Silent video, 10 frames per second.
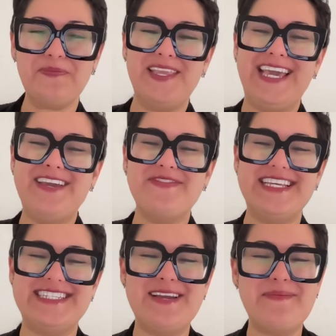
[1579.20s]
Okay. For the
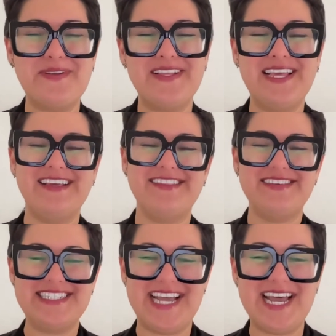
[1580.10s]
example,
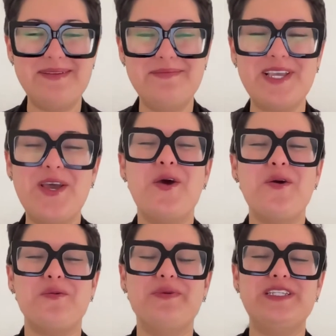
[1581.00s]
3 times
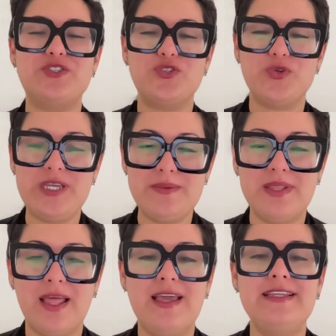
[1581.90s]
we
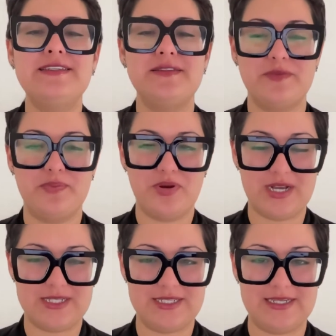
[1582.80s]
streamlined the
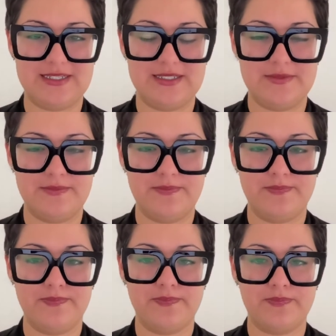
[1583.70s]
process.
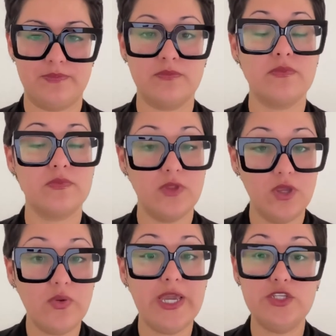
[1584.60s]

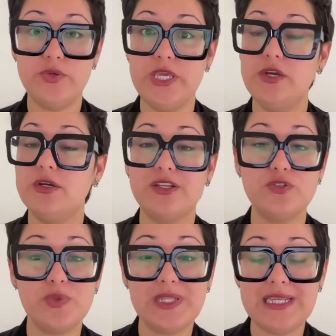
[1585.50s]
Okay. So here,
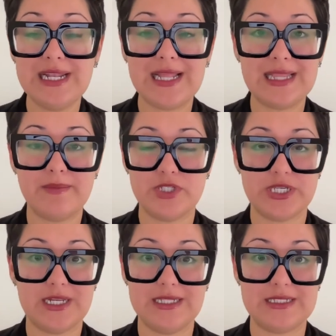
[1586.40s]
there's really not that much
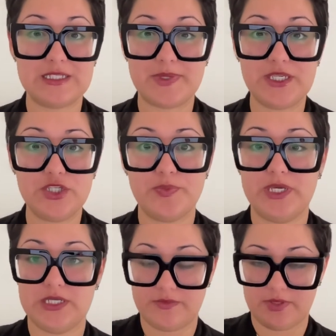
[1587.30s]
connected speech
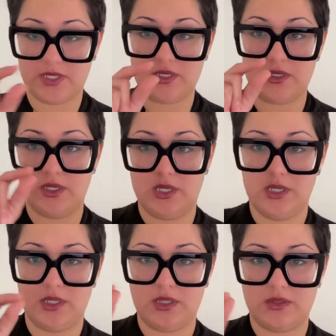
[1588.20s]
because of
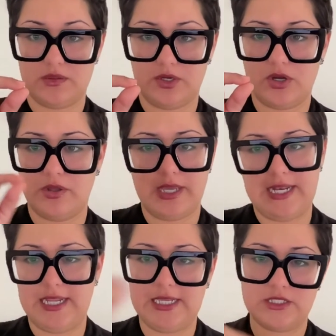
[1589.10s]
they're all
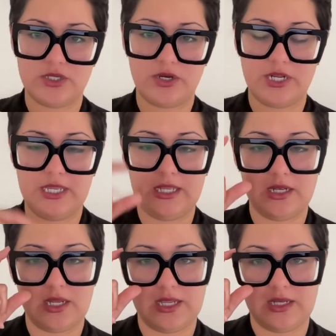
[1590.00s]
ending and starting
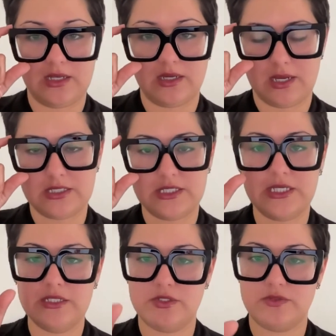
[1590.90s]
in
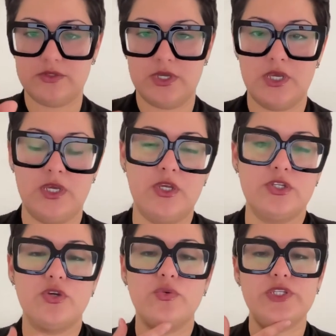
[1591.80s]
consonants.
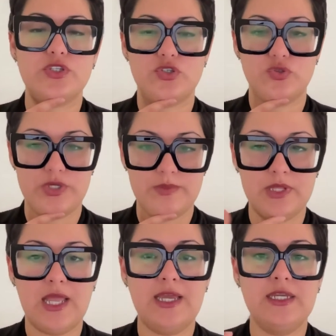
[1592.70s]
So we
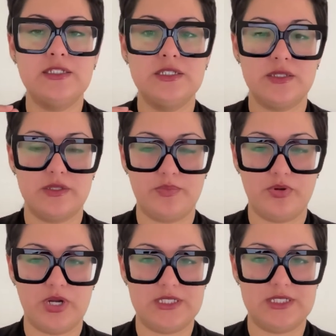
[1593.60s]
streamlined the
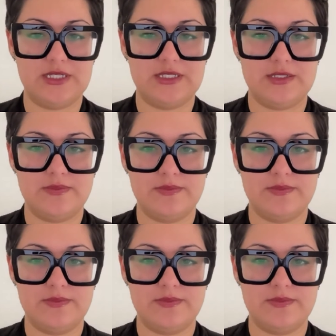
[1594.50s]
process.